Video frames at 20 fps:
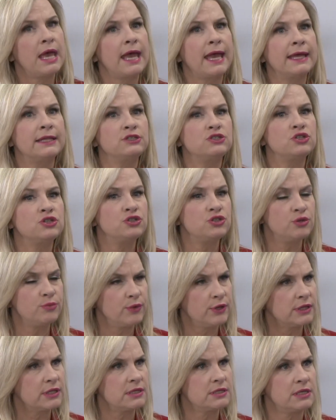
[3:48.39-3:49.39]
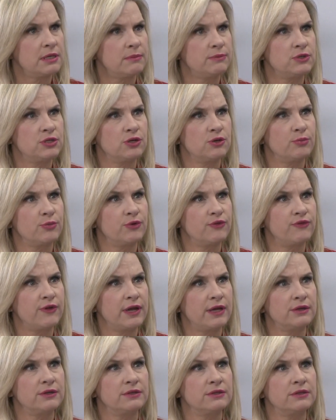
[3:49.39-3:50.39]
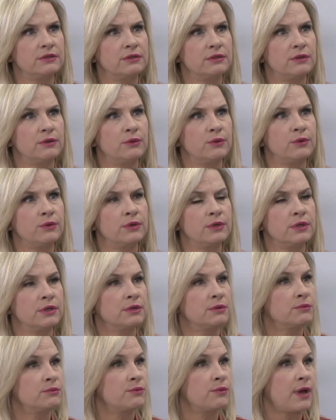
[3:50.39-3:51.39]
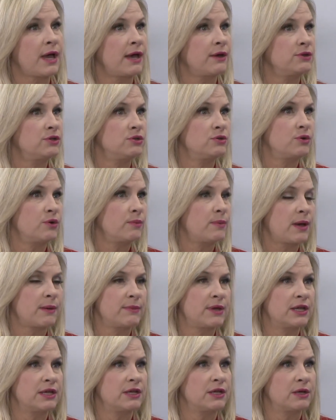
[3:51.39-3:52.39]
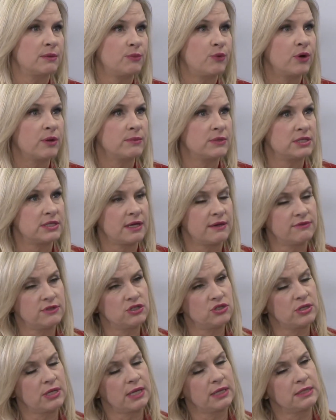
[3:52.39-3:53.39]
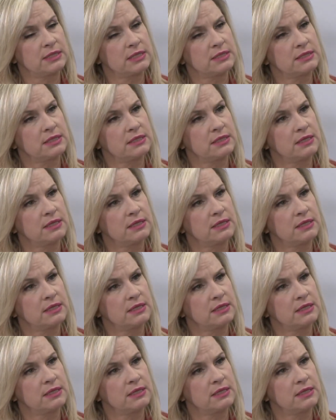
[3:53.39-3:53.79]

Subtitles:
And should you bring this up to your provider, or how do you go about making an appointment to have the genetic testing